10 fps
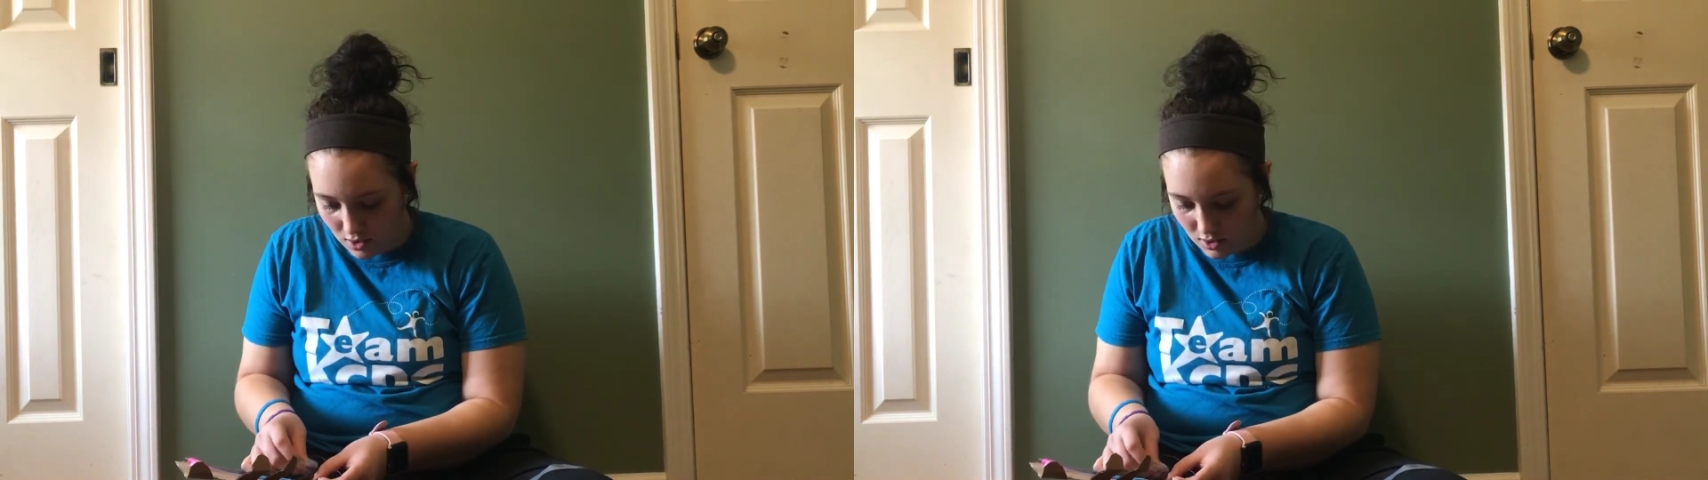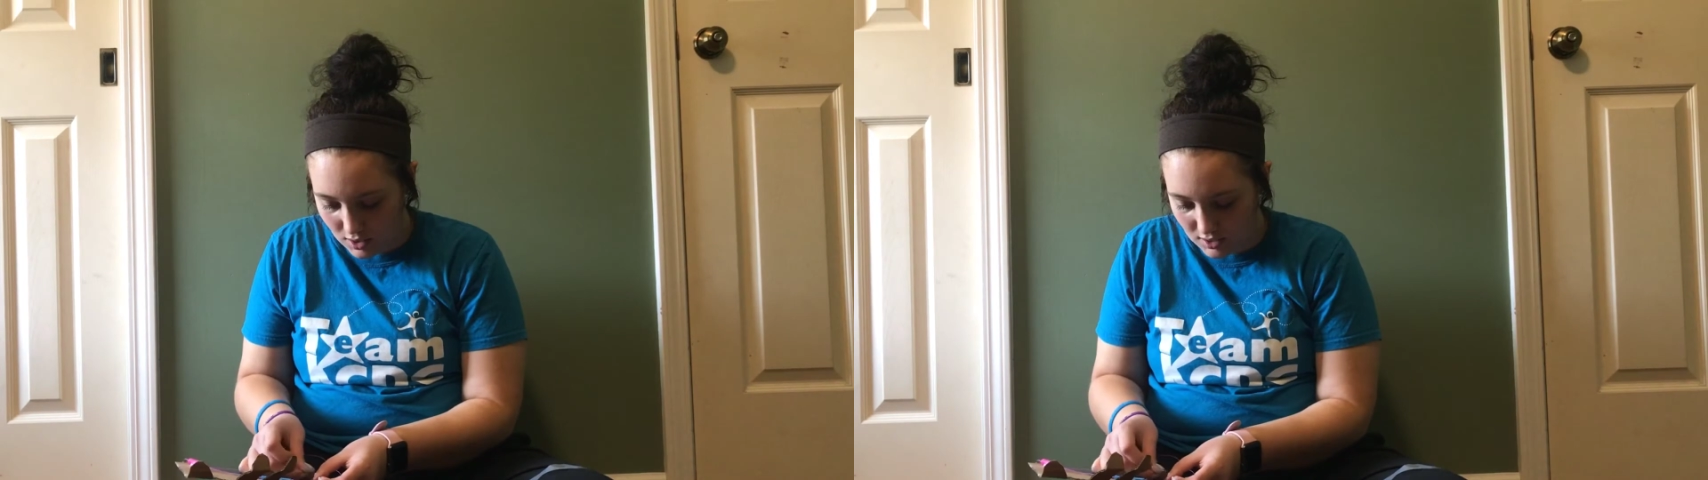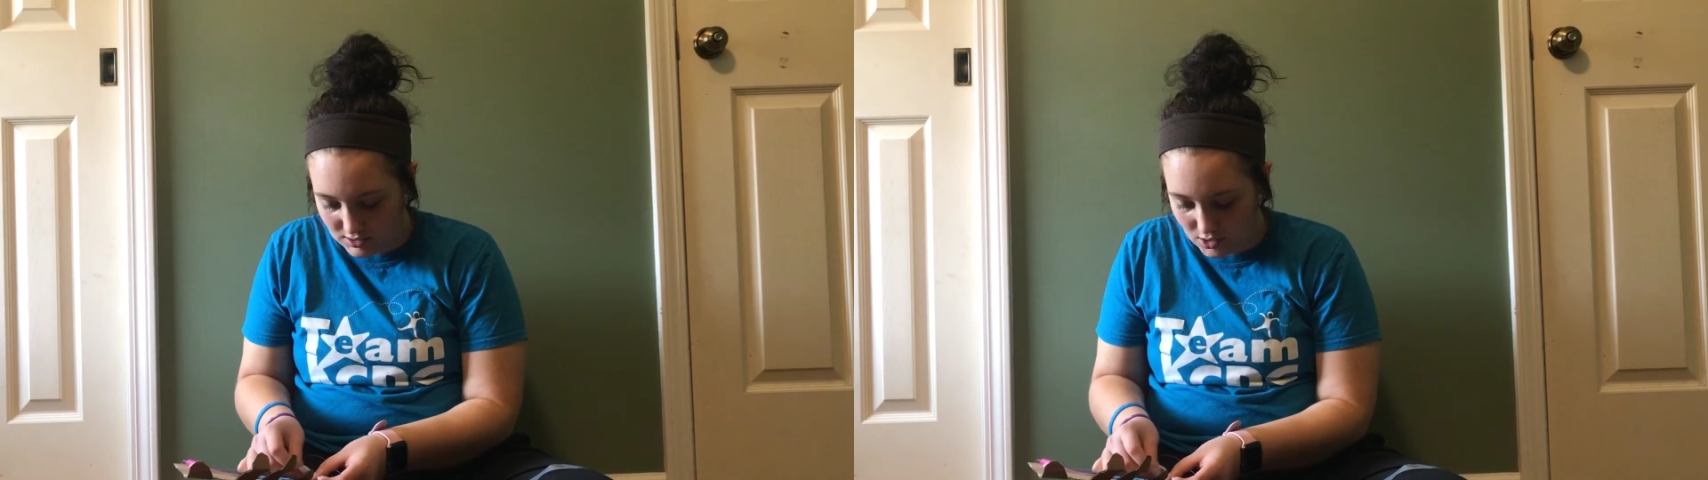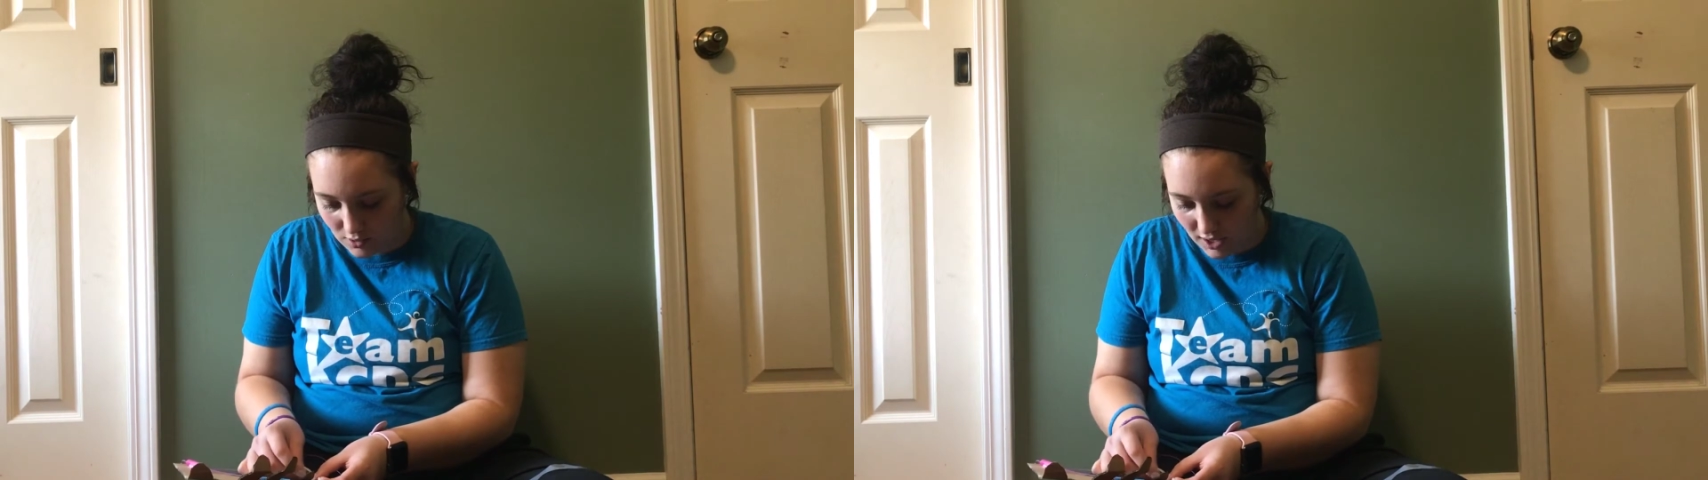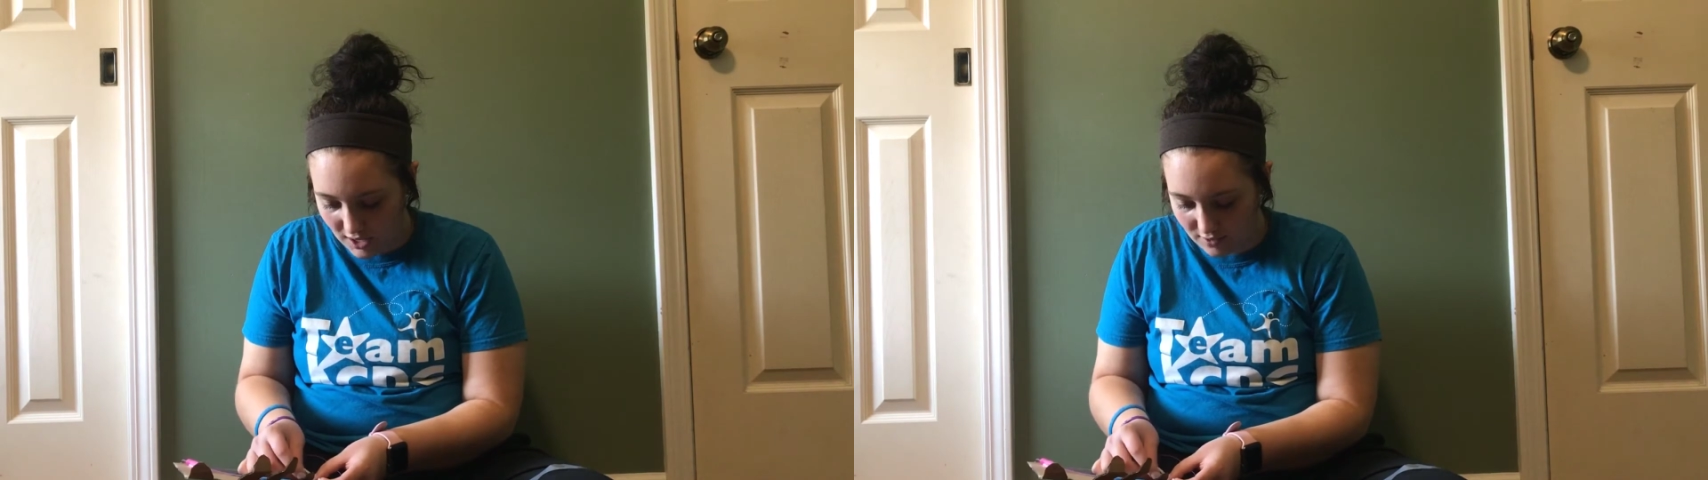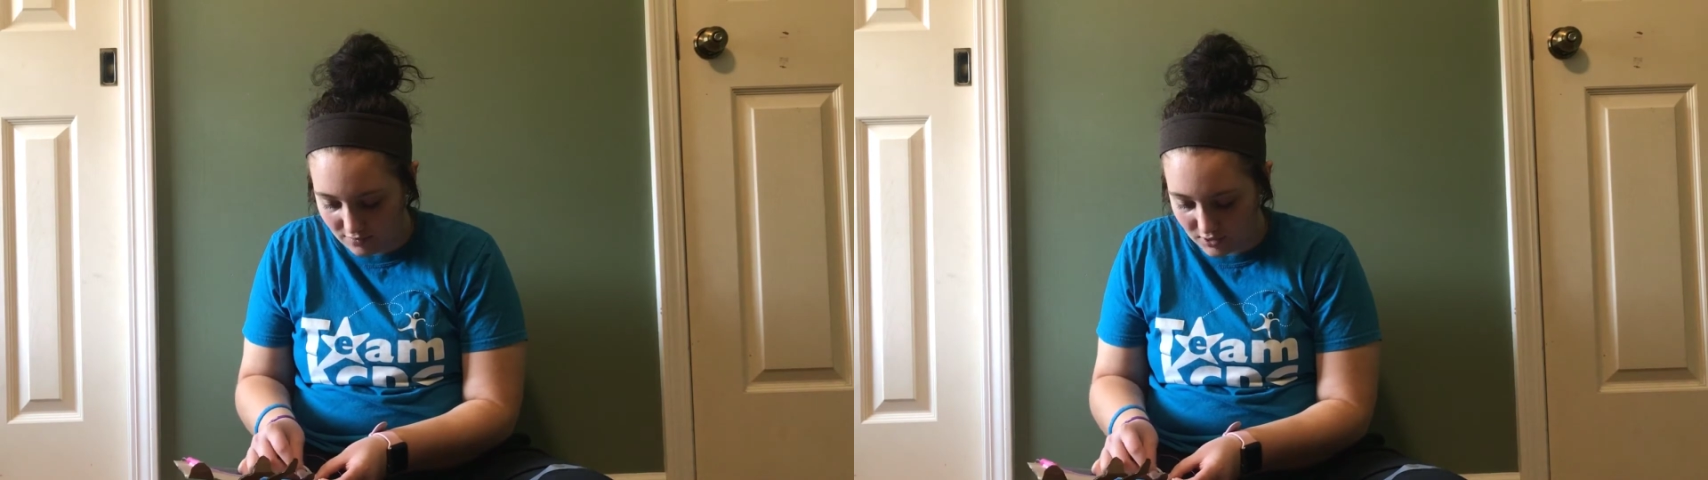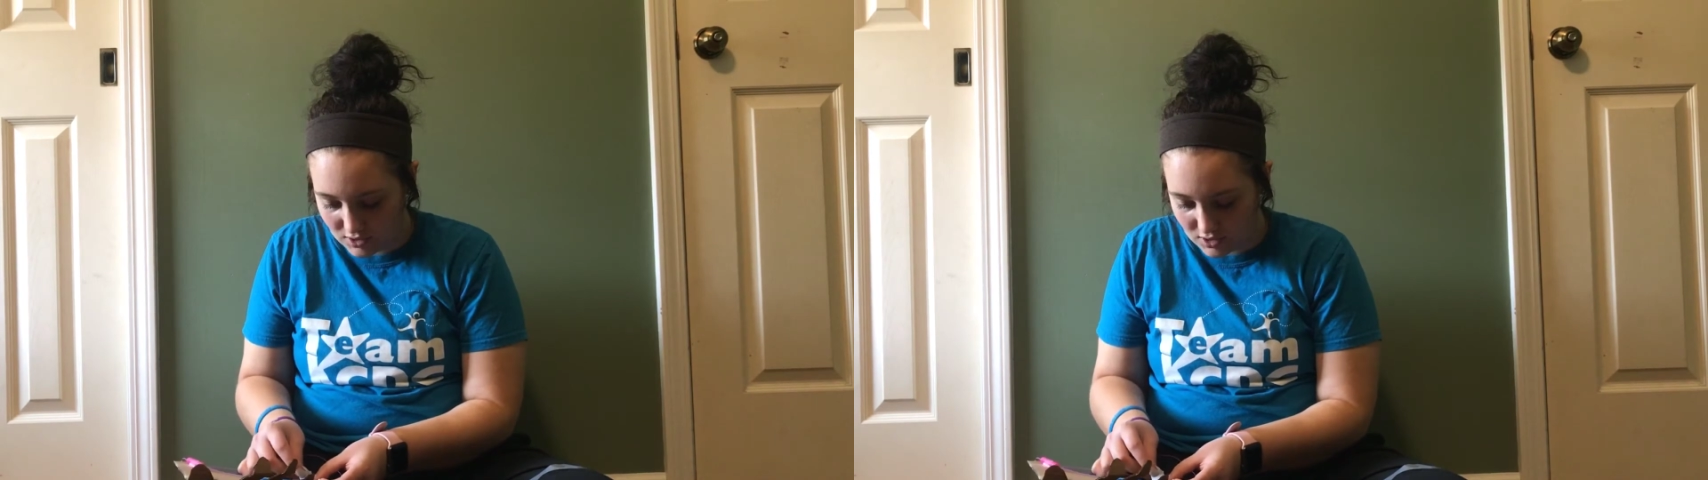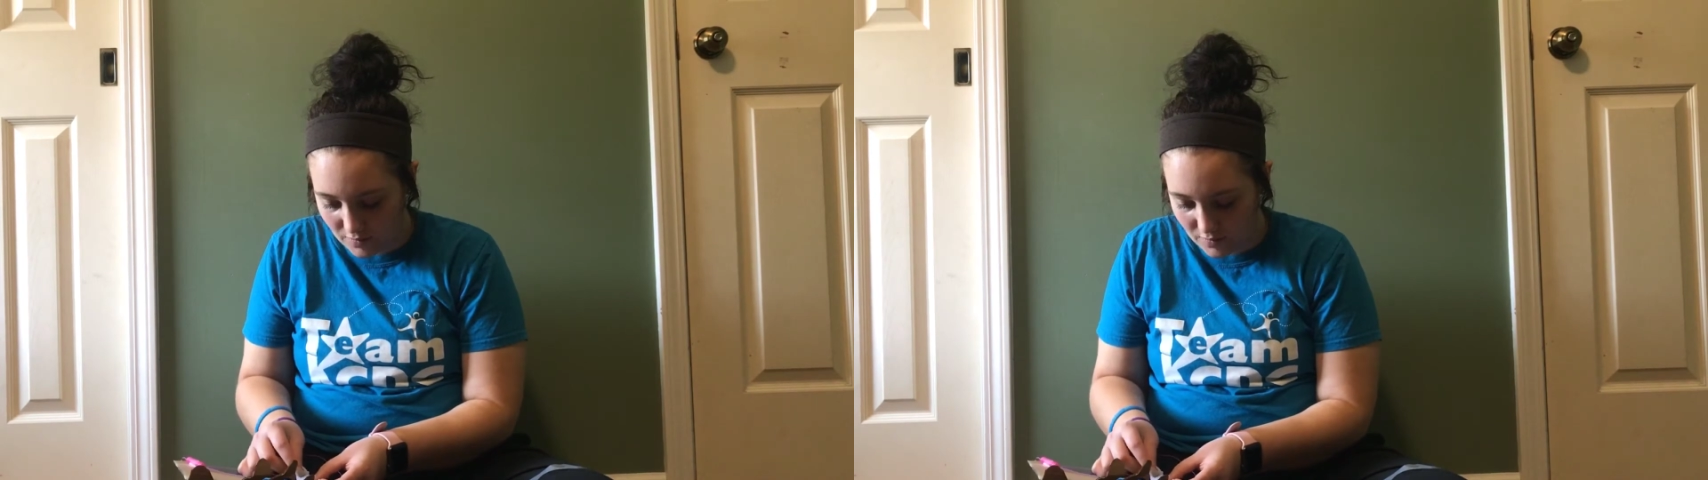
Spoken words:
And it's okay if there's some